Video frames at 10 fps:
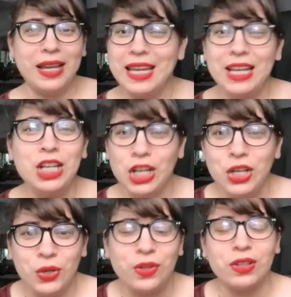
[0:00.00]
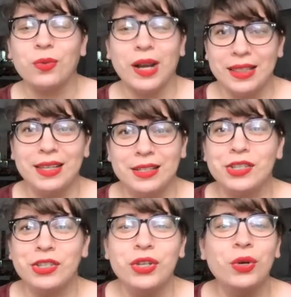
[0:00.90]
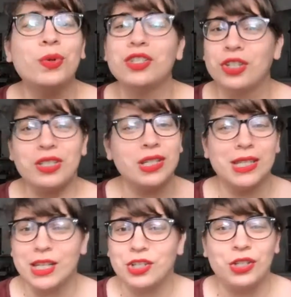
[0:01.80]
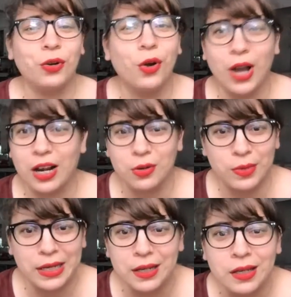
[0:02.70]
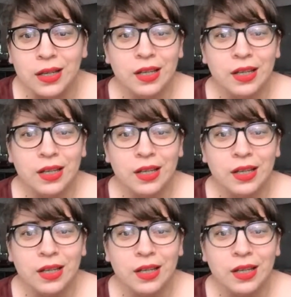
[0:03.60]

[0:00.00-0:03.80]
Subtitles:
He knew that the right thing to do was just to teach Zero how to read.